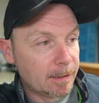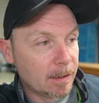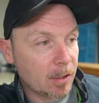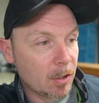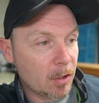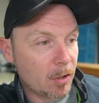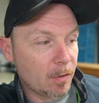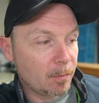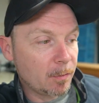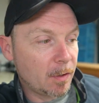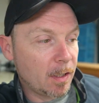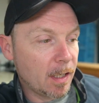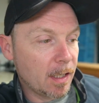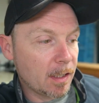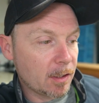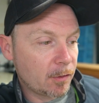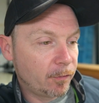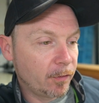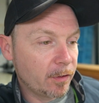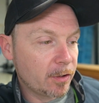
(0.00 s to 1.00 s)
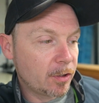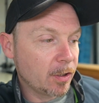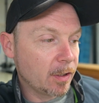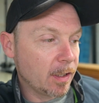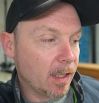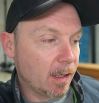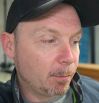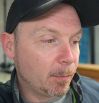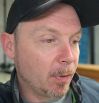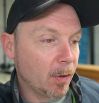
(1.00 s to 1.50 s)
Got some class fish in
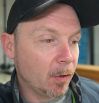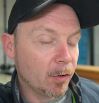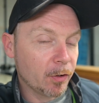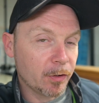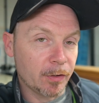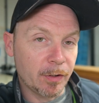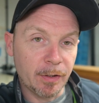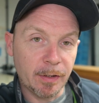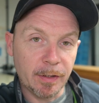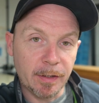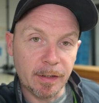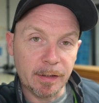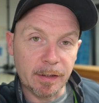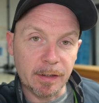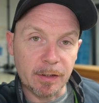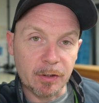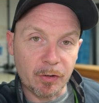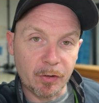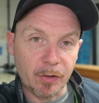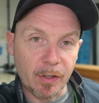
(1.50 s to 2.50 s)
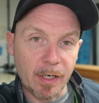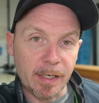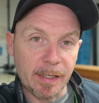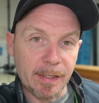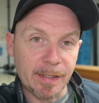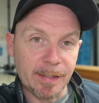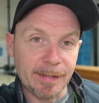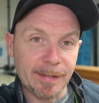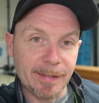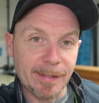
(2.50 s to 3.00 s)
that pond. I did try
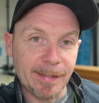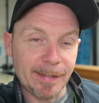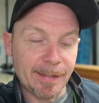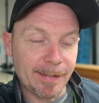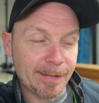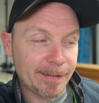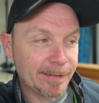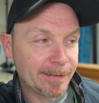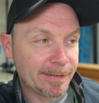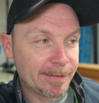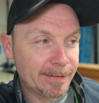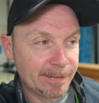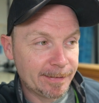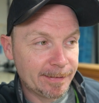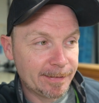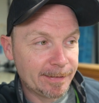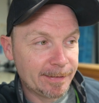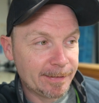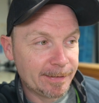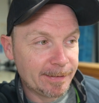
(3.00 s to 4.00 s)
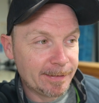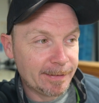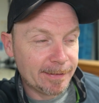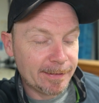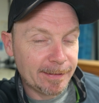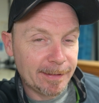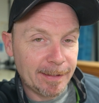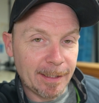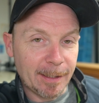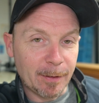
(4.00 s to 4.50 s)
and
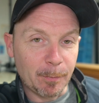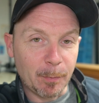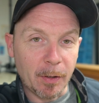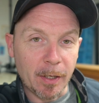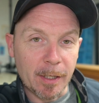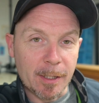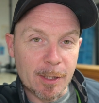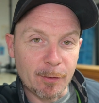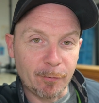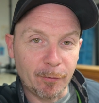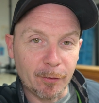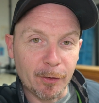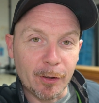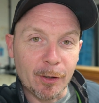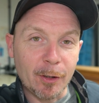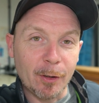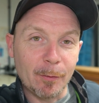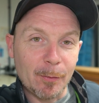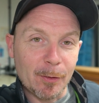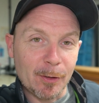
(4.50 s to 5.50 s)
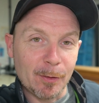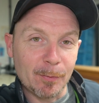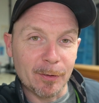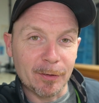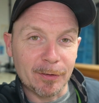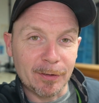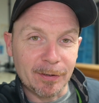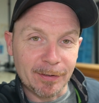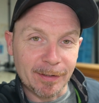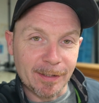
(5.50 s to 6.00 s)
get a price for a couple,
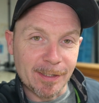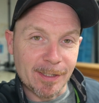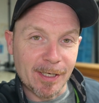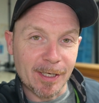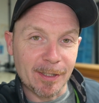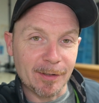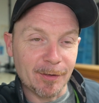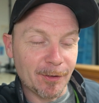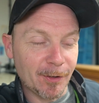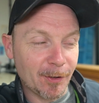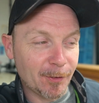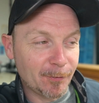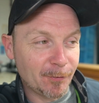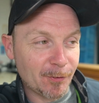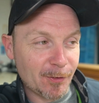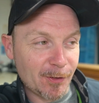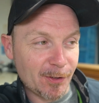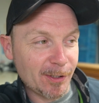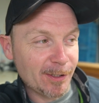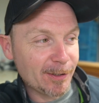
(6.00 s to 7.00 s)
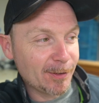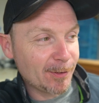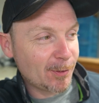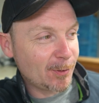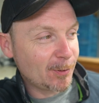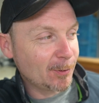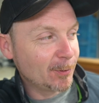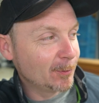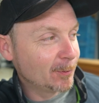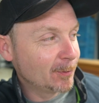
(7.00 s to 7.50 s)
but he said they're not for sale,
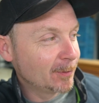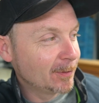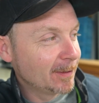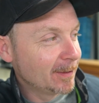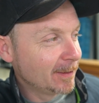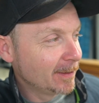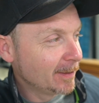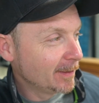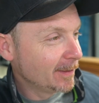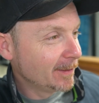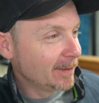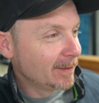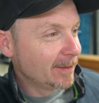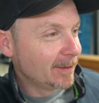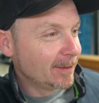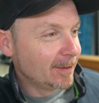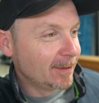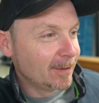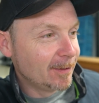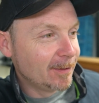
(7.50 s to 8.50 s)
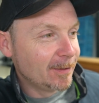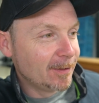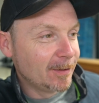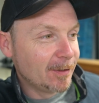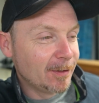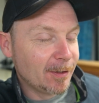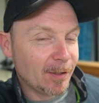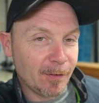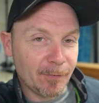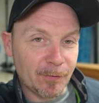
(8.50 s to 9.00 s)
so
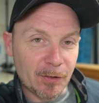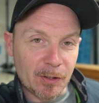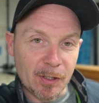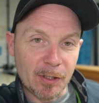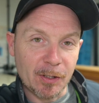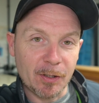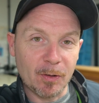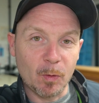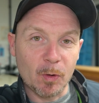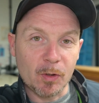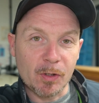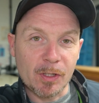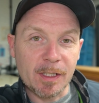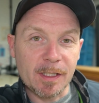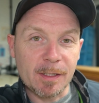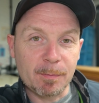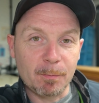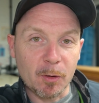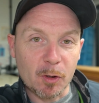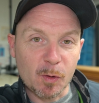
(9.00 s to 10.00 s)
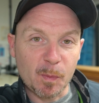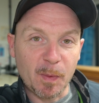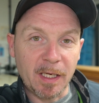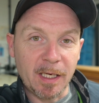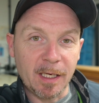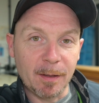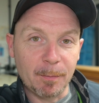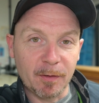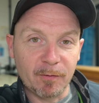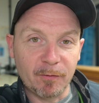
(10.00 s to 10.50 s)
obviously the ones he must be
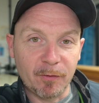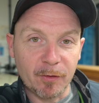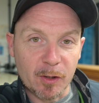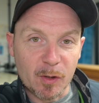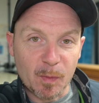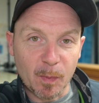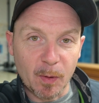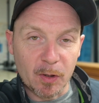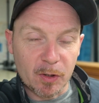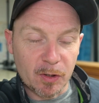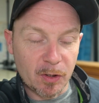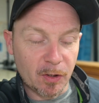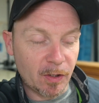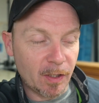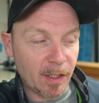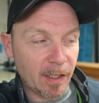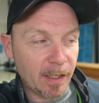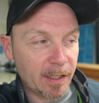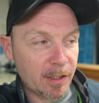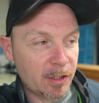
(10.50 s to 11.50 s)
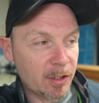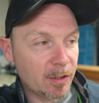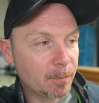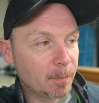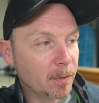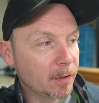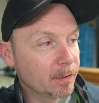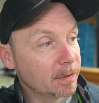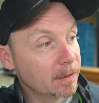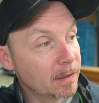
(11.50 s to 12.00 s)
keeping for his personal collection.
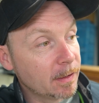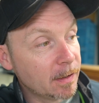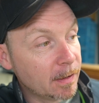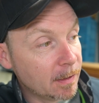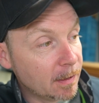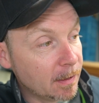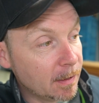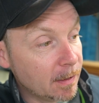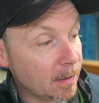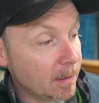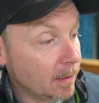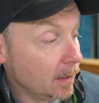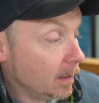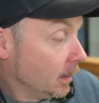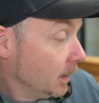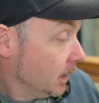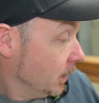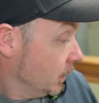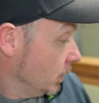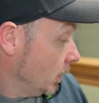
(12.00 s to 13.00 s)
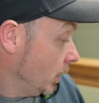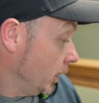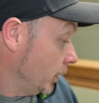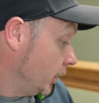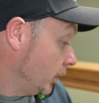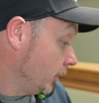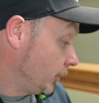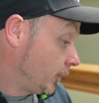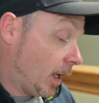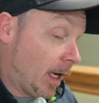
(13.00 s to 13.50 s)
But now
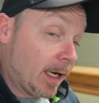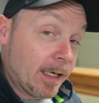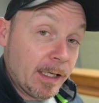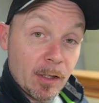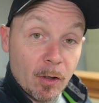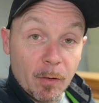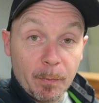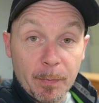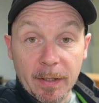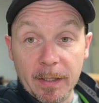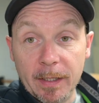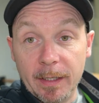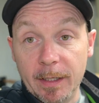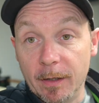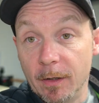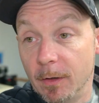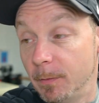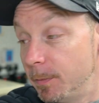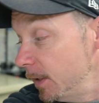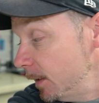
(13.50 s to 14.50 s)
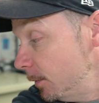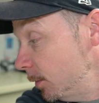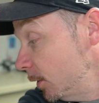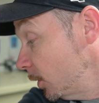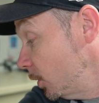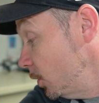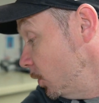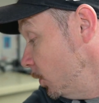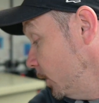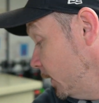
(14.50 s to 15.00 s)
that I've tidied up in here, I'll be able to
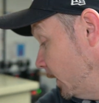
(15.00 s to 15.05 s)
go